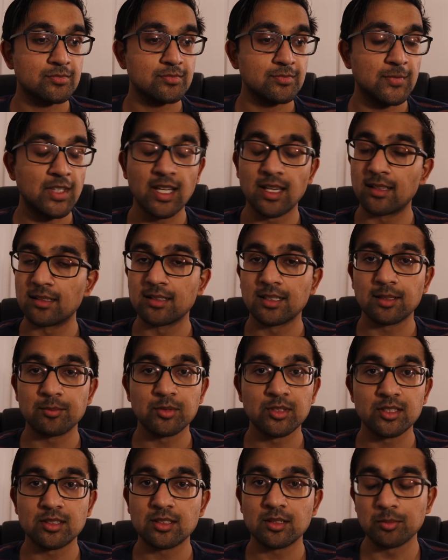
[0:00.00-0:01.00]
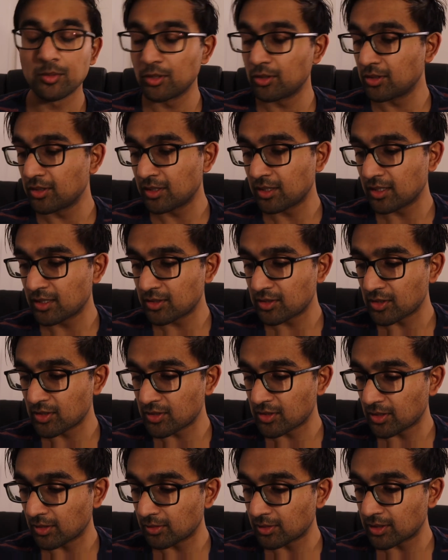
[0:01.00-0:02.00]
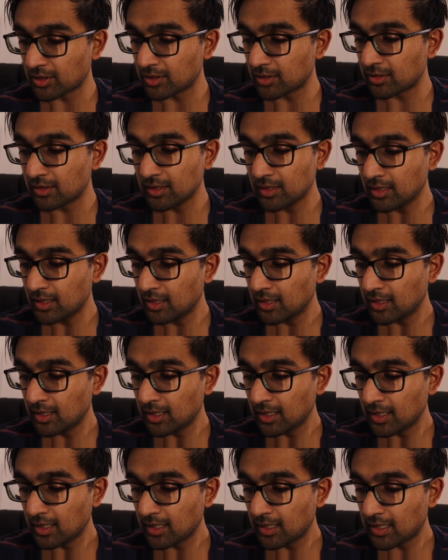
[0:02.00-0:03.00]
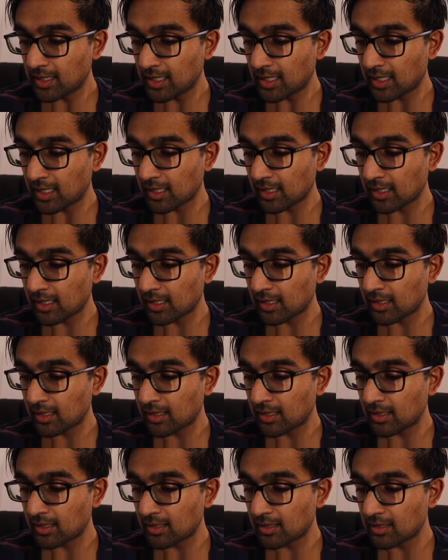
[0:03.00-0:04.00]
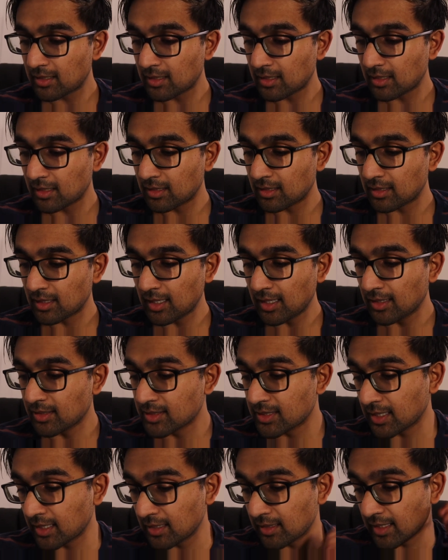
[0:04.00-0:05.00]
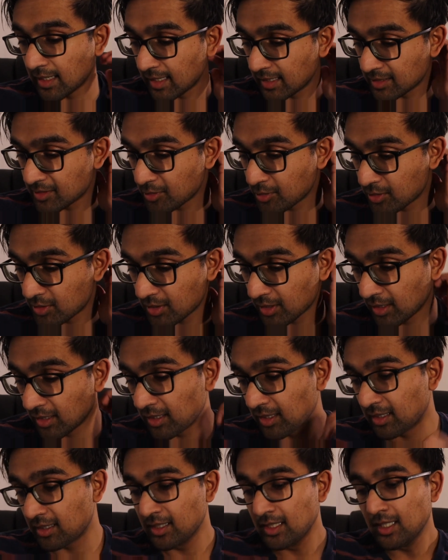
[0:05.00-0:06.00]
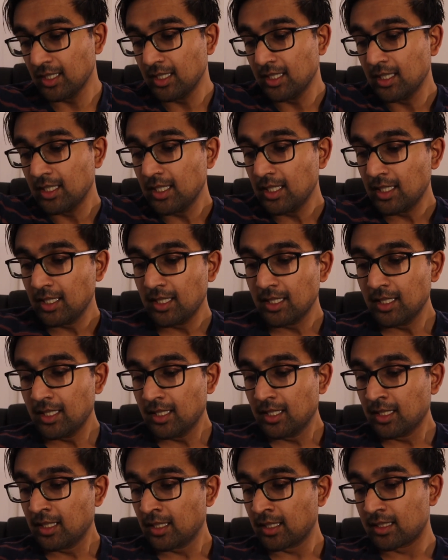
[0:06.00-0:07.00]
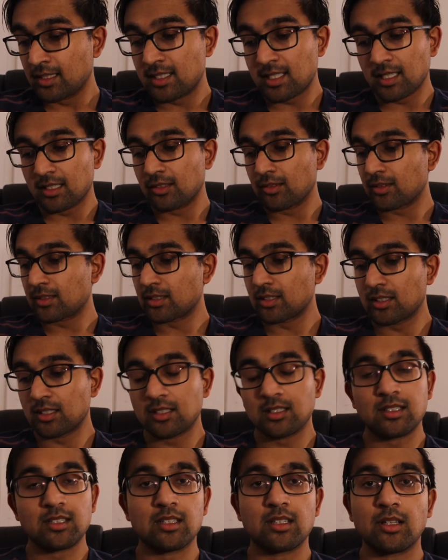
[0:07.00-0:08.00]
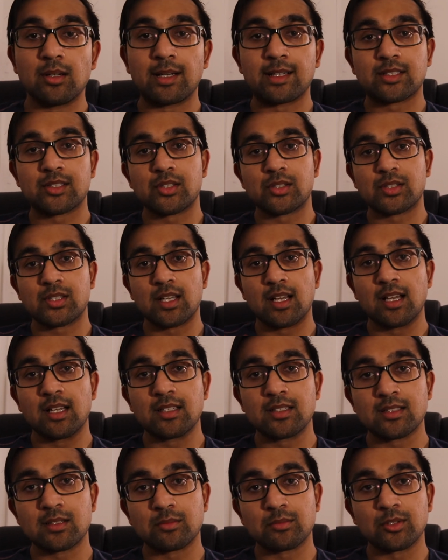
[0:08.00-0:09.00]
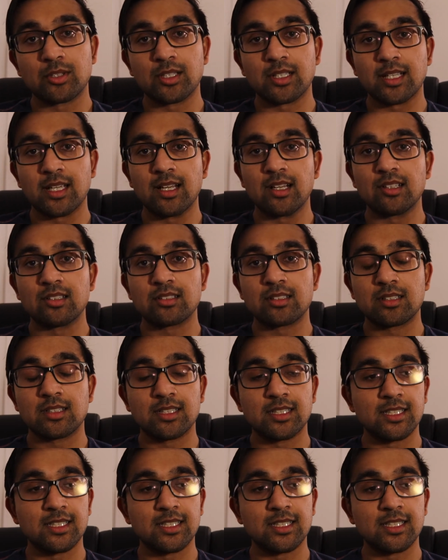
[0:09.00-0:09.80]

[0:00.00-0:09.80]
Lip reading: yeah, I mean, community is just so good. And yeah, outside of that, as you saw, continuing to, exercise and work out.